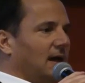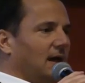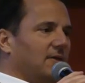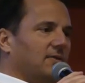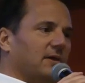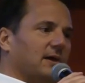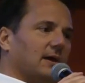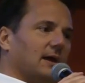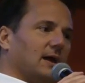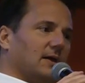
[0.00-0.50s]

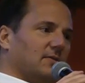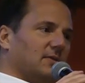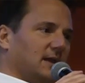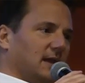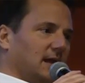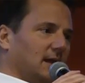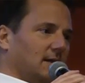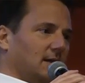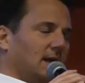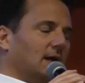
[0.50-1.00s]
And
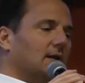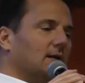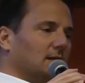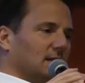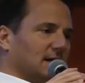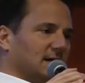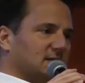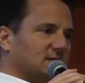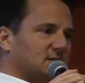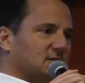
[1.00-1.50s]
the
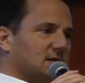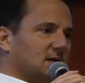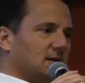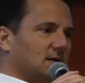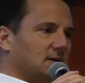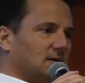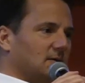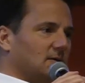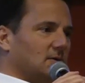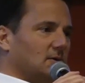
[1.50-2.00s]
analyst
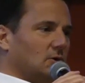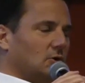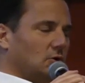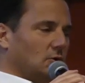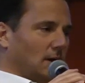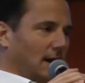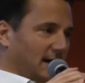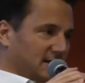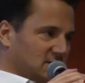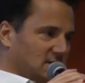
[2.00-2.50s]

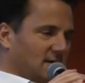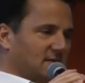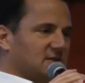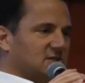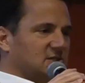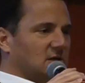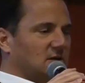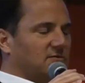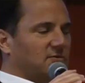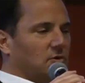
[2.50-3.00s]
who I saw
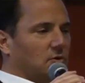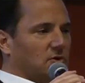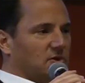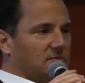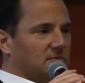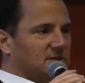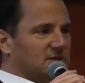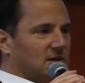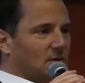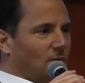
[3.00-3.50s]
this interview with
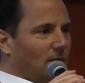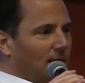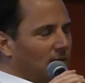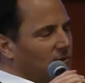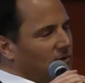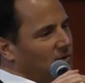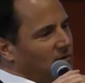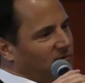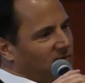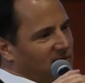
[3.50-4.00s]
him, he said, why
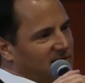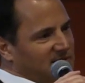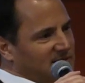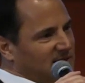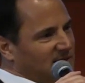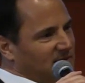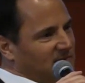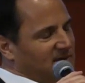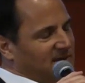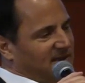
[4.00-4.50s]
were you afraid to
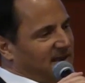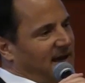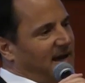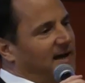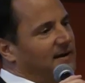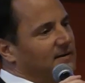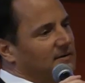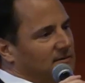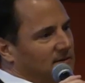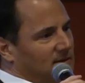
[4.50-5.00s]
tell me
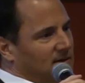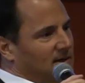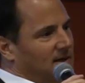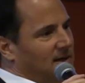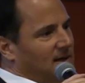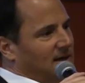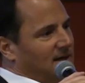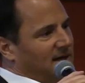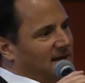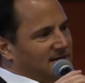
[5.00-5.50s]
that?
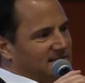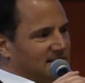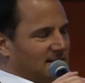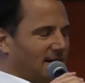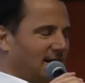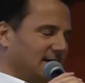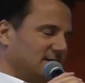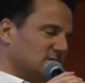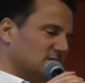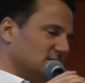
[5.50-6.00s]
And he said,
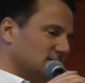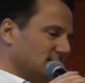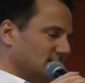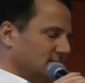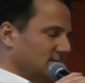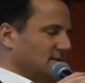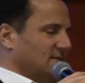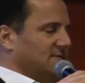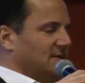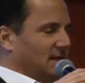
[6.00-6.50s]
I
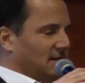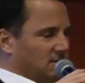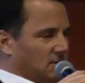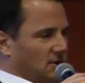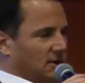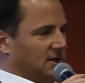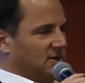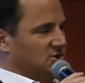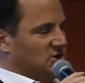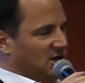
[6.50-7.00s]
felt like you
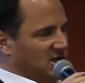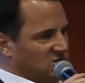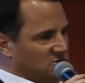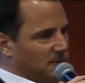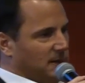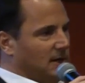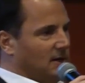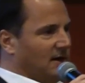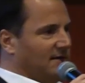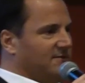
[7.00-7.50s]
were going to judge
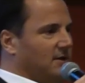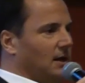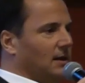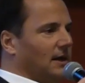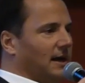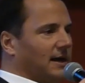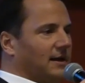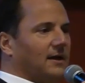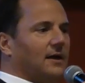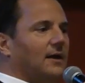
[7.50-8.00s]
me, or I felt
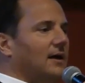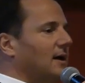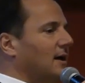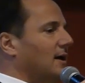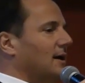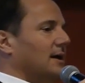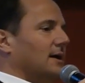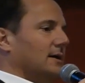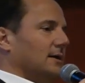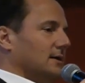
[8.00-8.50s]
like,
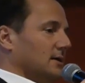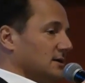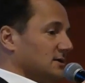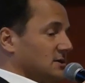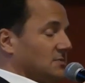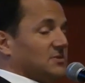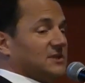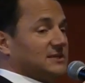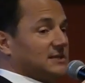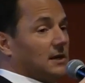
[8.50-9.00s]

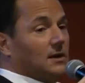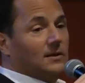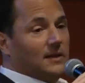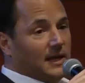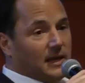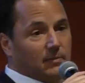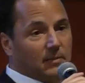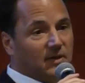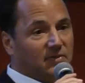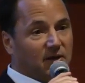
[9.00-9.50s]
some things I don't
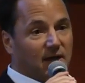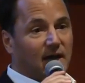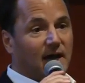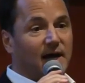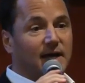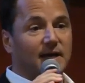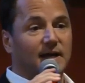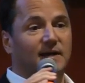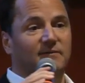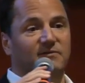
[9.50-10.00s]
like about the
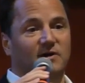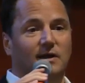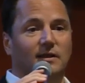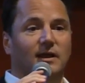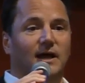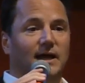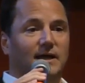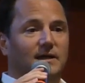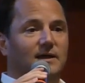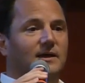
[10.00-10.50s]
guy, and I felt
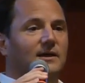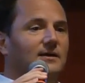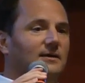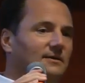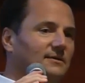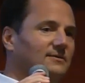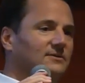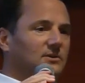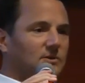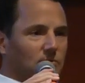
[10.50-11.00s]
like
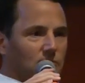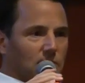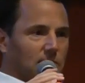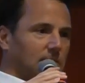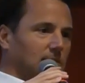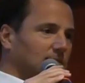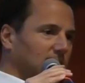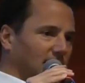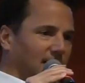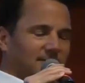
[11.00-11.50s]
you weren't,
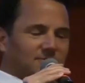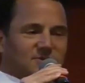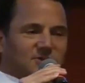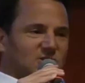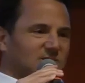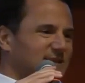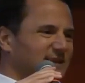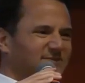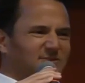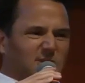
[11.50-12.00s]
I
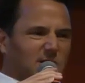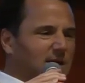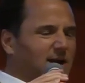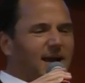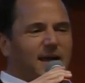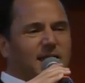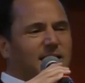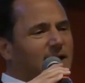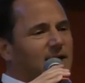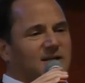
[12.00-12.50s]
just didn't feel,
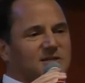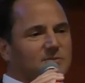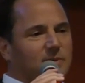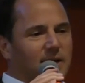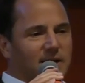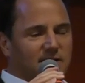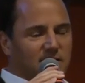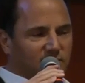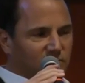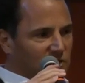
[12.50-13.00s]
I can't
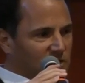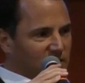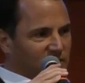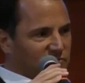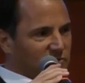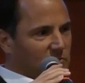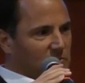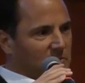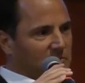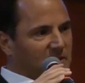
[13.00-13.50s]
explain it. I didn't feel
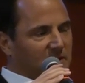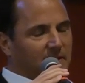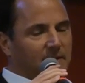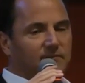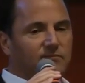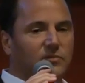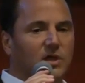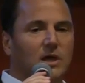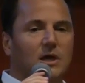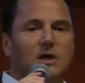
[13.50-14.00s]
comfortable about that.
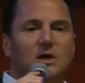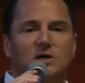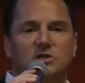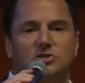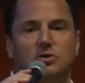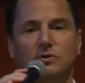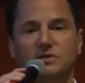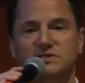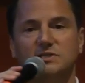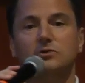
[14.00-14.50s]

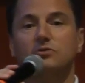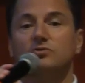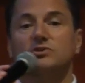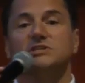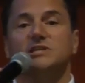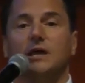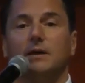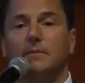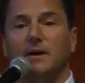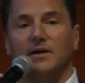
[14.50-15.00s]
So what's
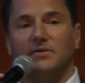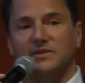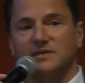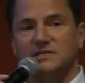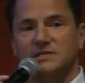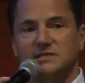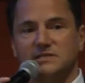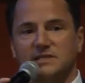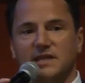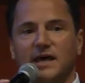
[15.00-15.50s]
interesting about
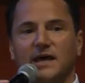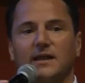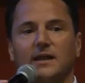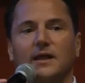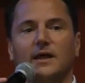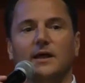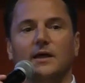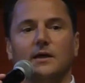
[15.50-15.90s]
this is that